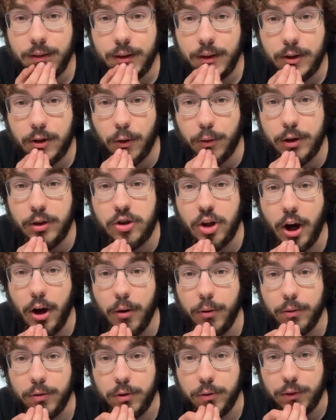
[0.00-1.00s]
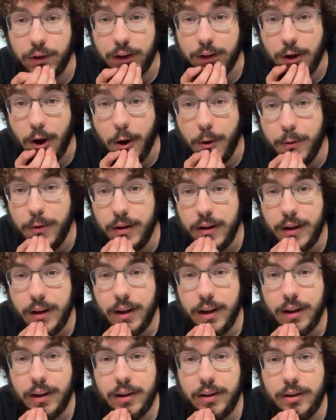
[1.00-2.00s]
Tony Joe, you say no.
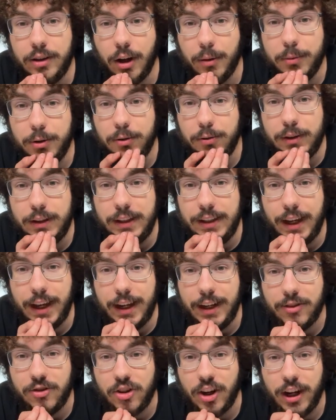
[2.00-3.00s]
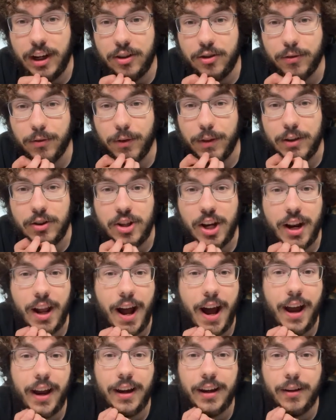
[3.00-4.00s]
WTH, H for the
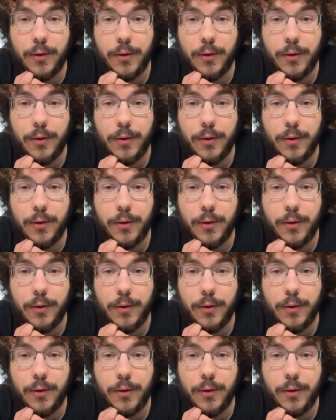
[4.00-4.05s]
Jedi.